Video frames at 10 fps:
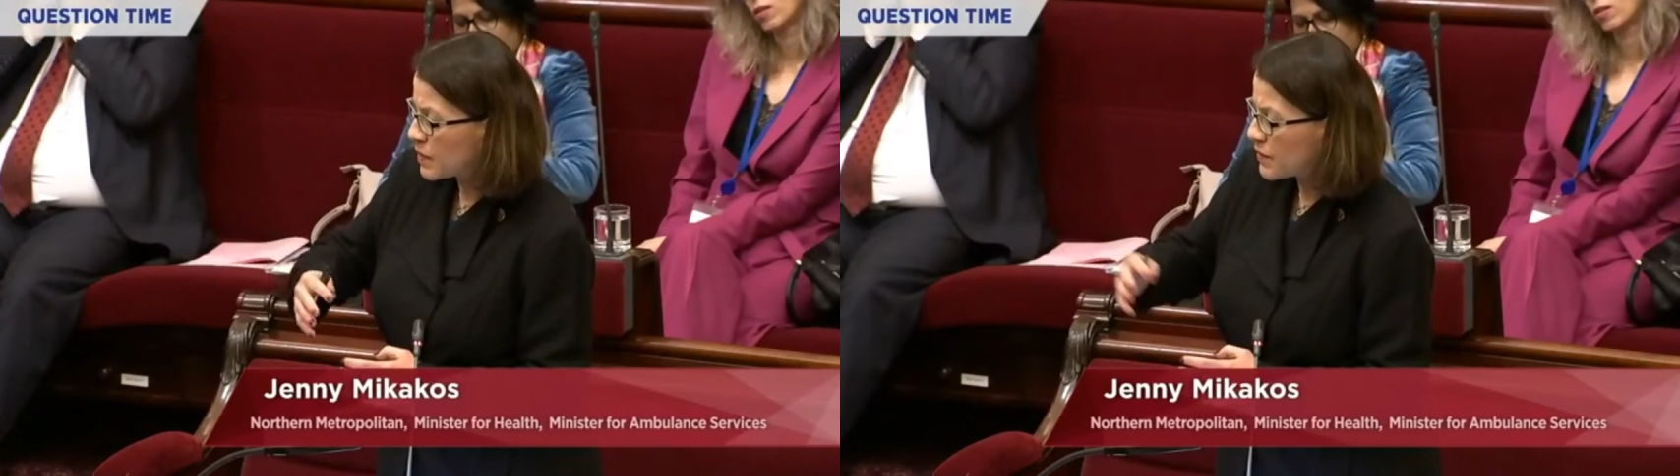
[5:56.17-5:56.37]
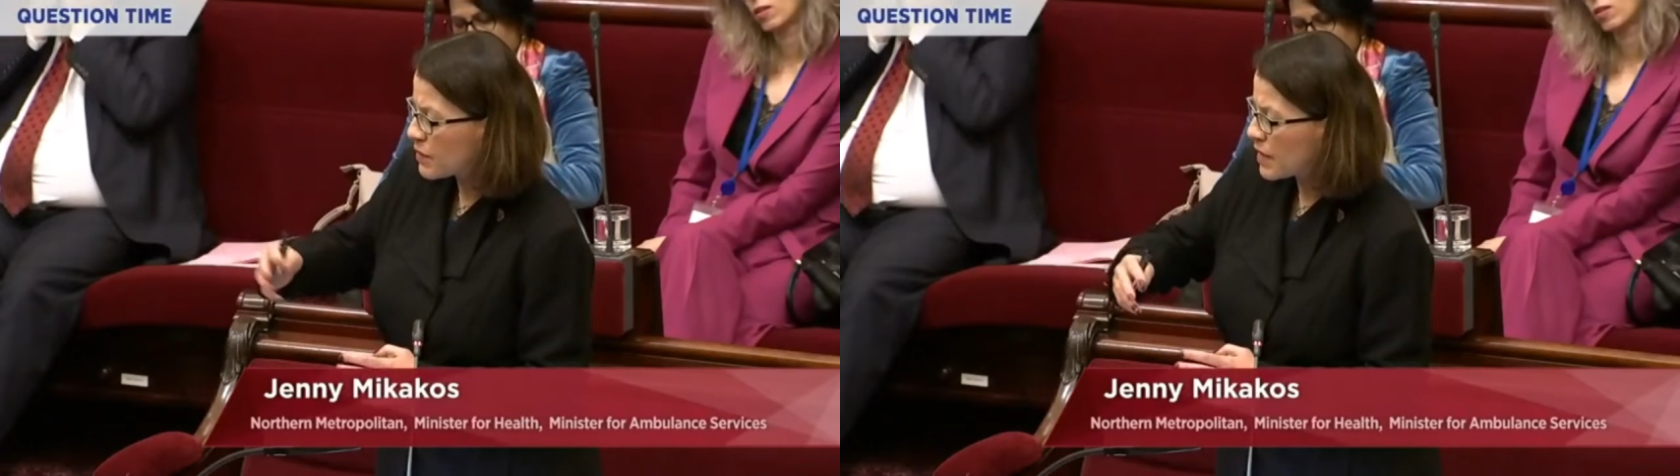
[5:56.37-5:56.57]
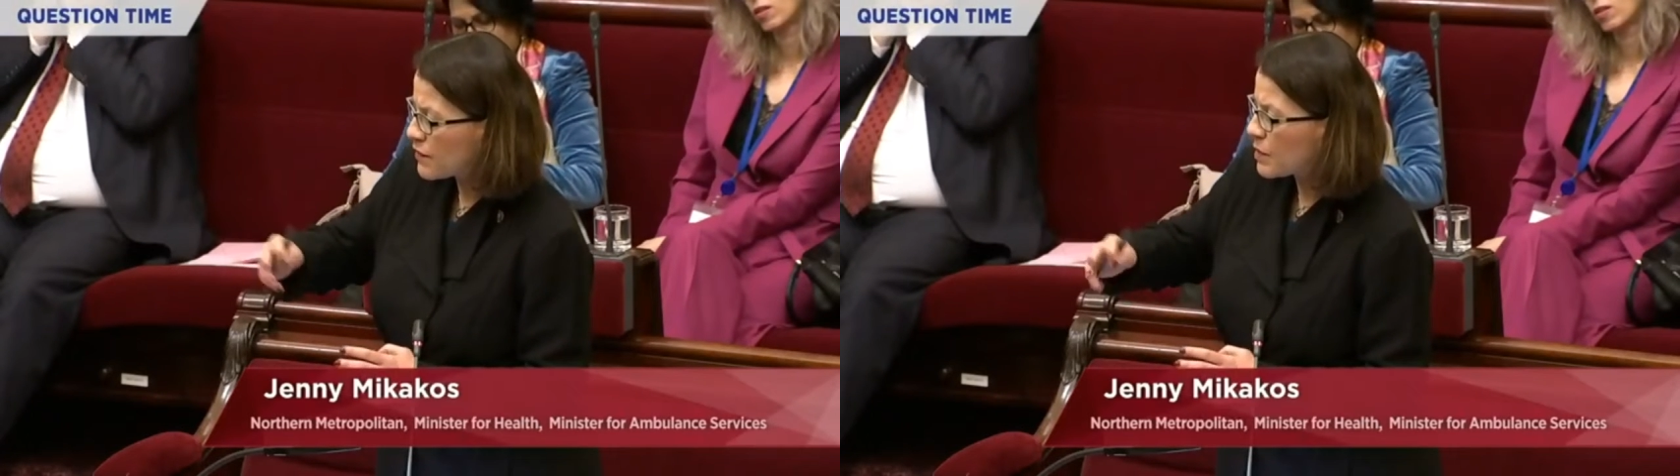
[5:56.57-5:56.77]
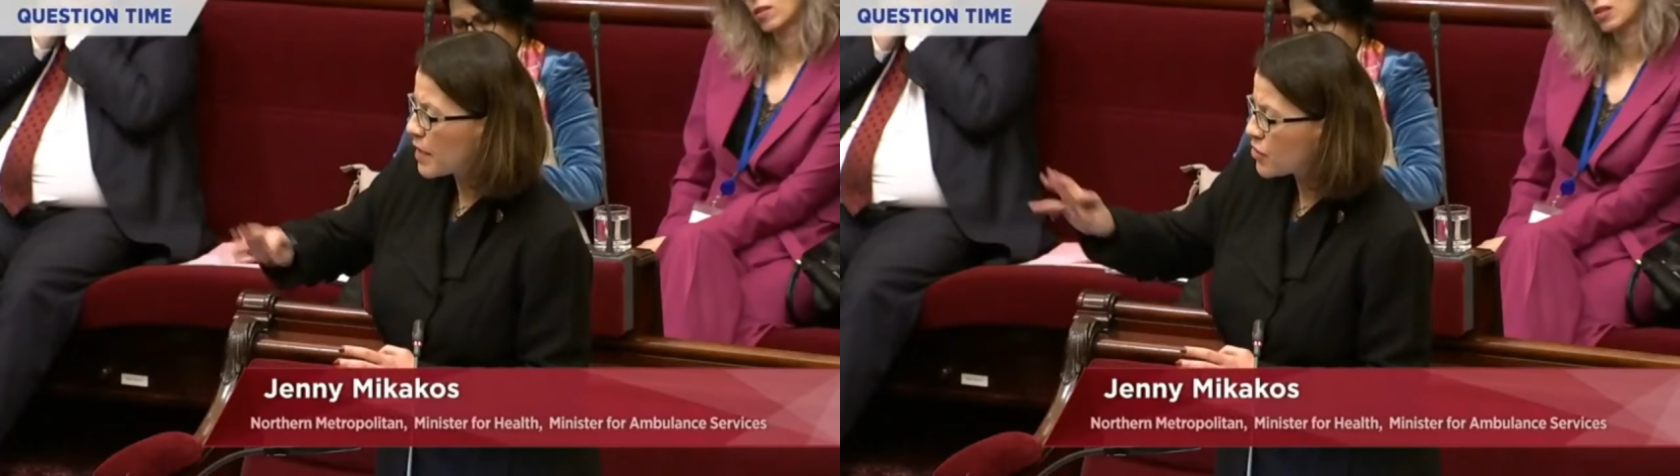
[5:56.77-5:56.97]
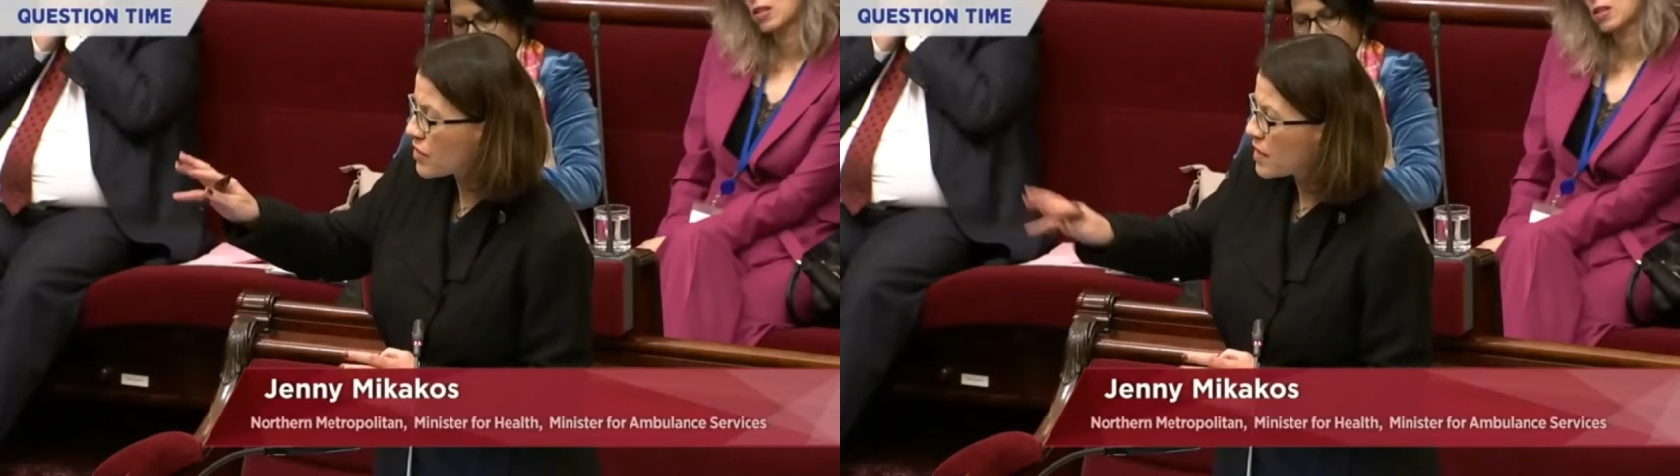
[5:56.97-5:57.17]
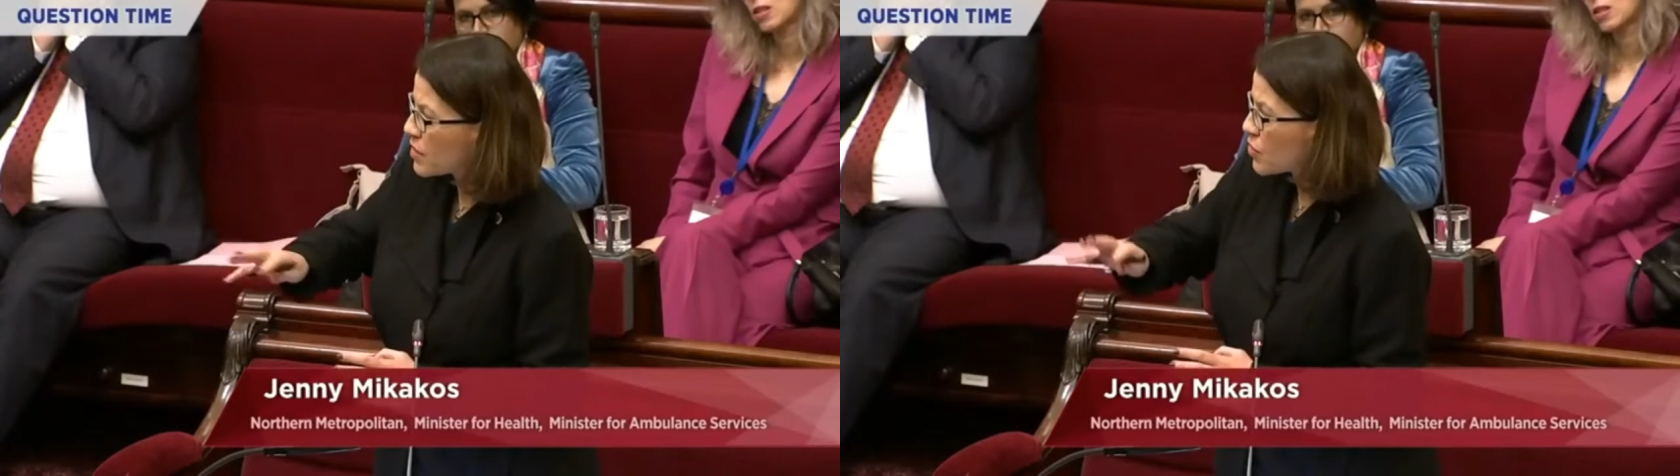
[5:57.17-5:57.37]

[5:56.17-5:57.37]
different information is